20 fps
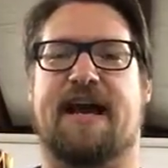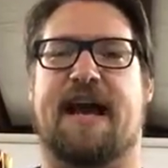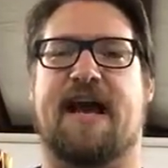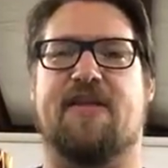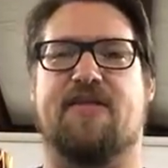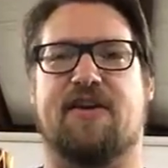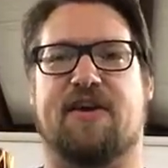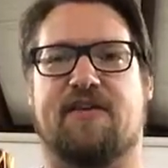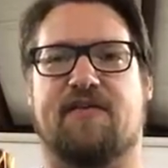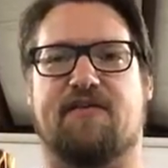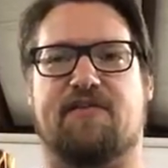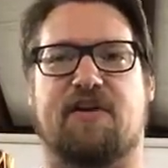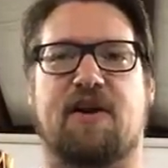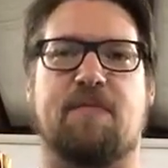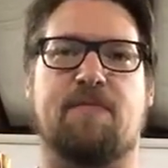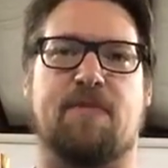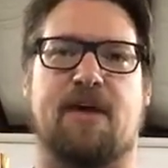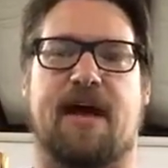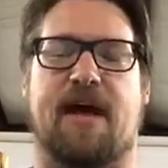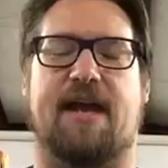And then
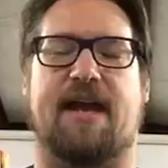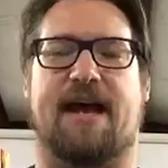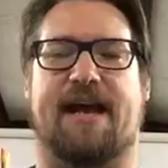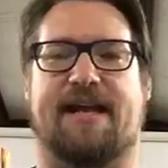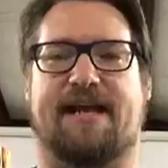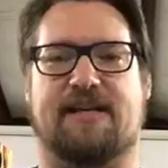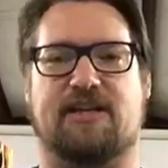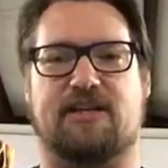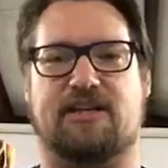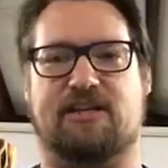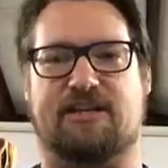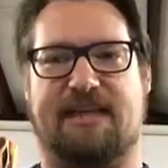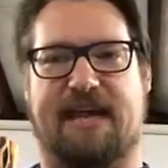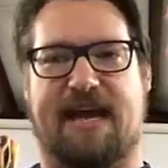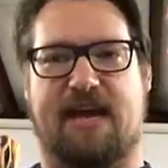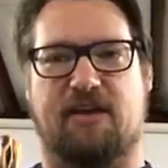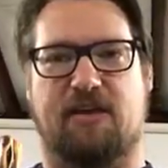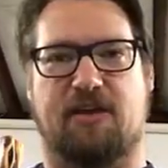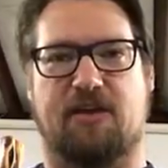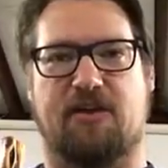from that, I can just
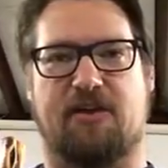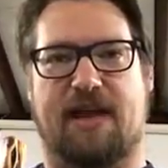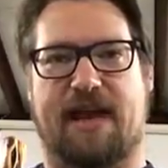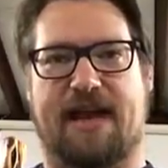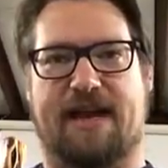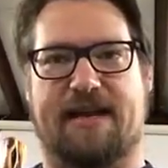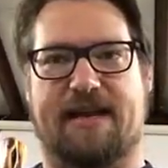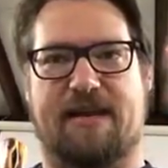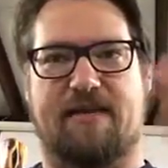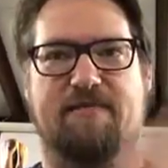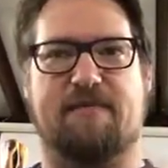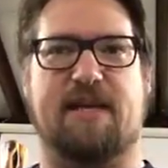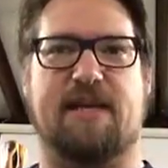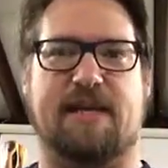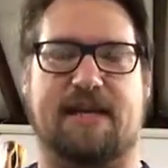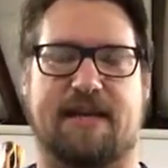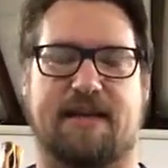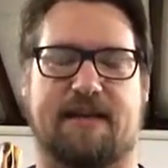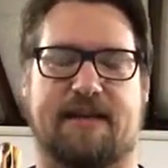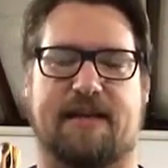download that
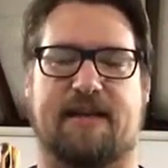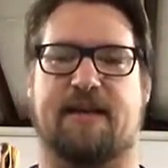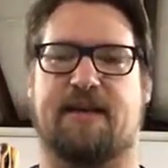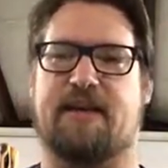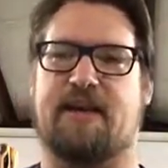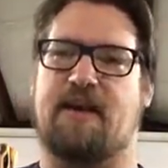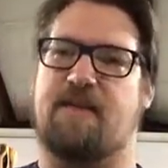immediately.